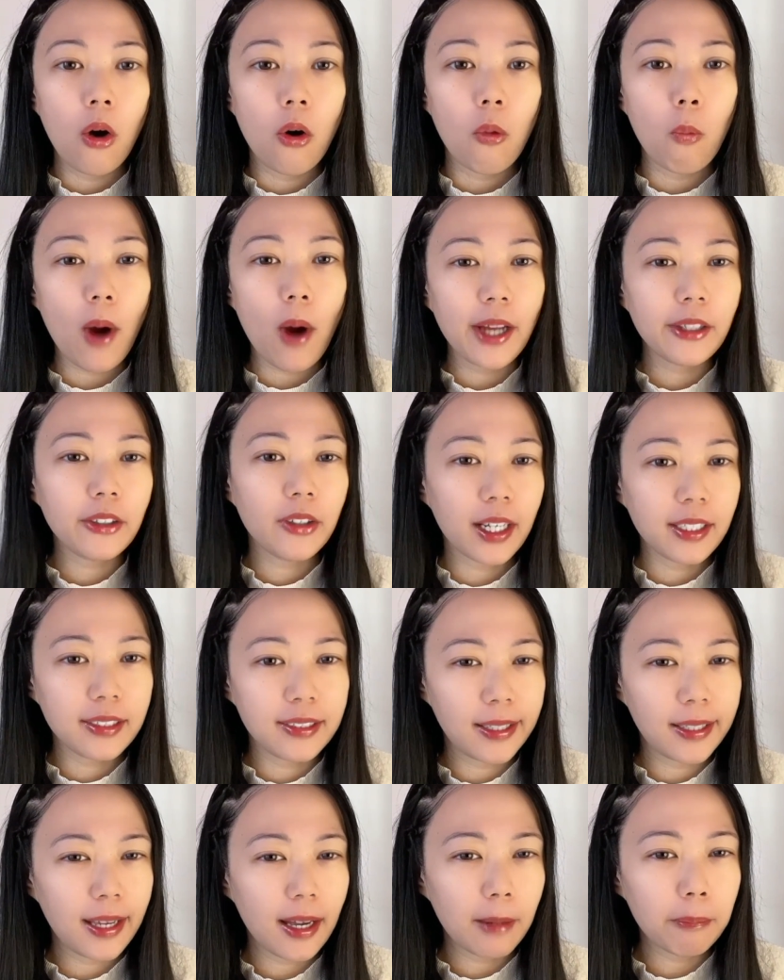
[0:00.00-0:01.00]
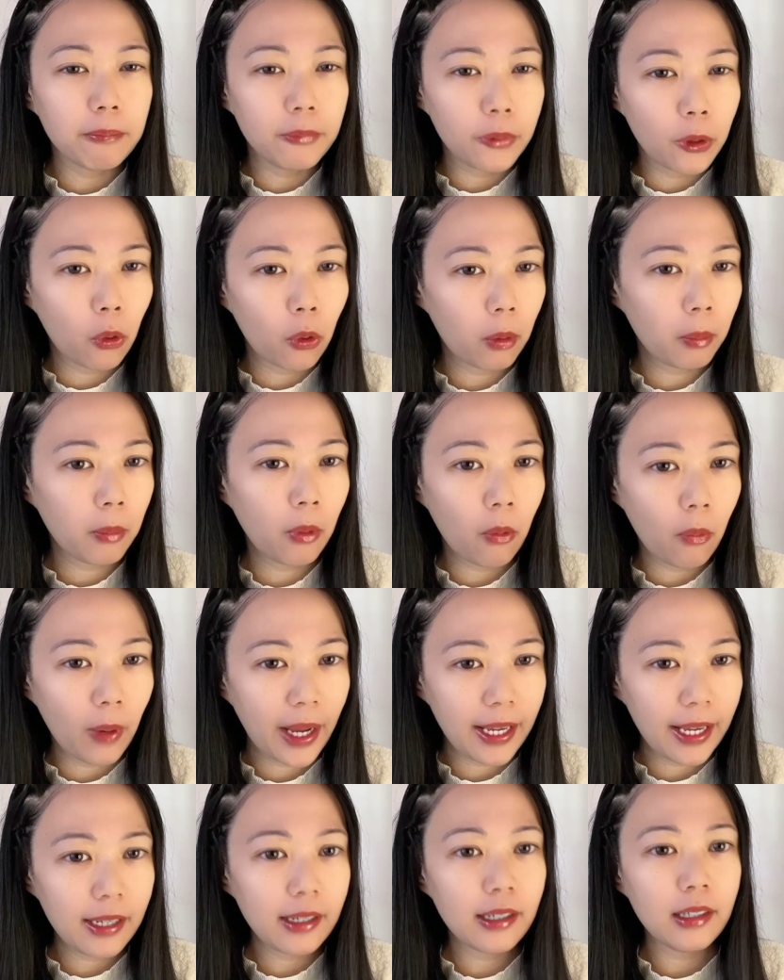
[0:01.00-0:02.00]
Why do I say abnormal
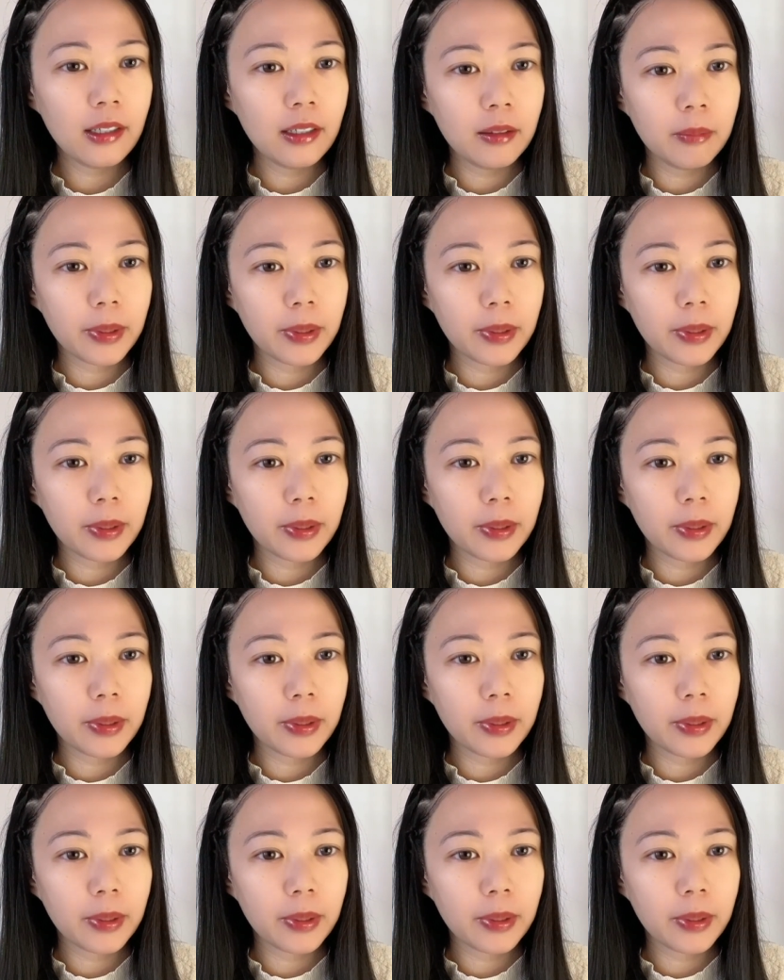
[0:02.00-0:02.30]
way?